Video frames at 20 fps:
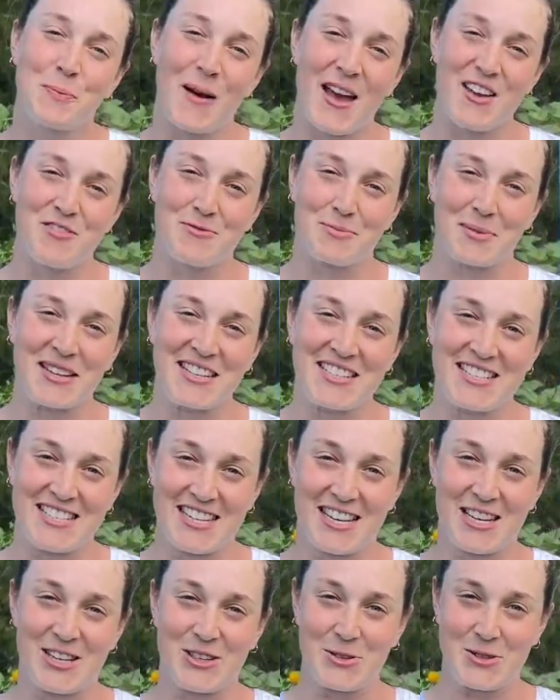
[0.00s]
Bay of
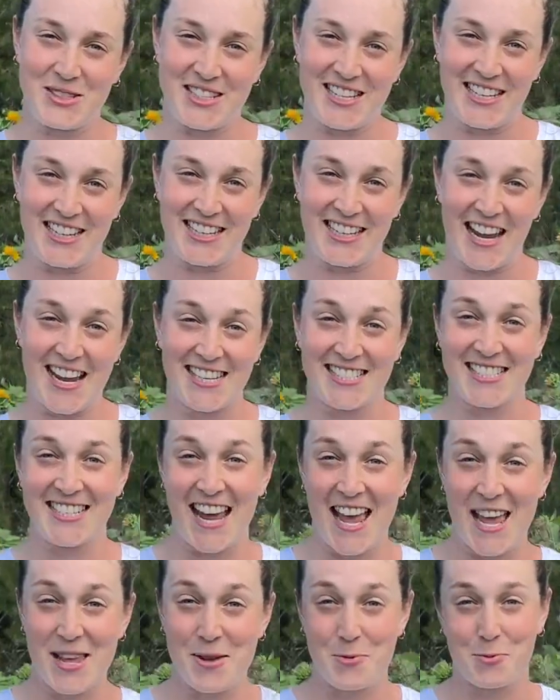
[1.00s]
Plenty, New Zealand, and
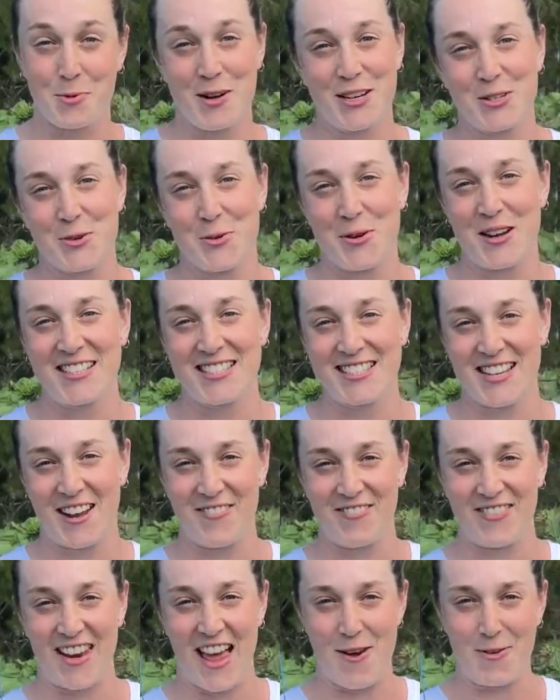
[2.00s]
today we're talking
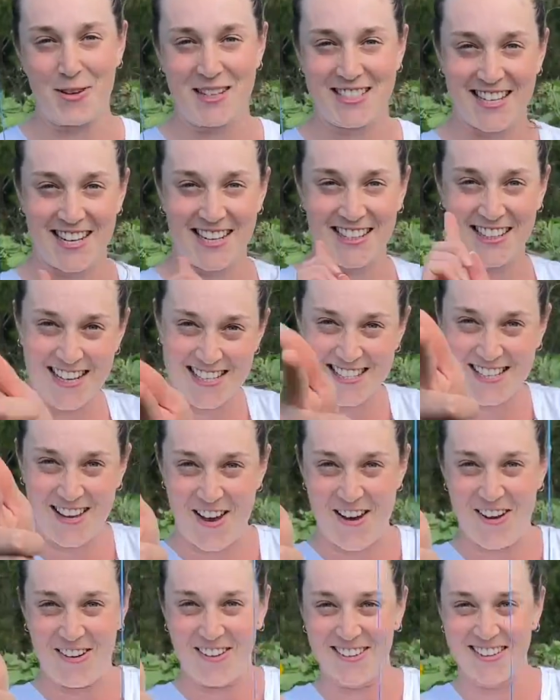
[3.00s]
sunflowers. Let's
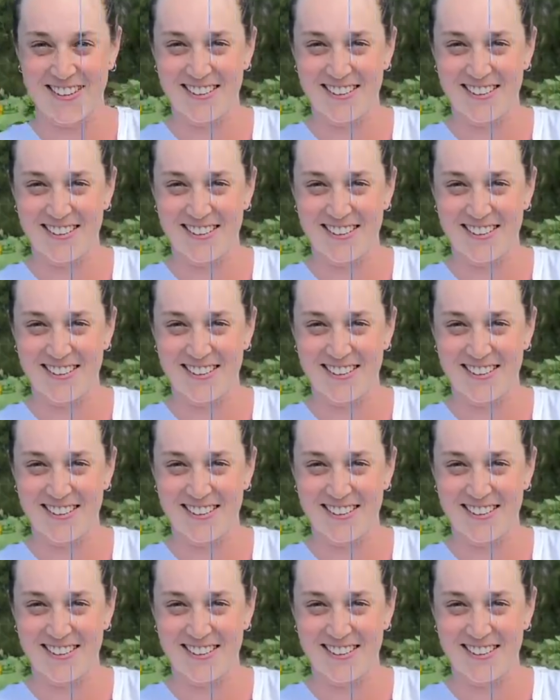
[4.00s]
go!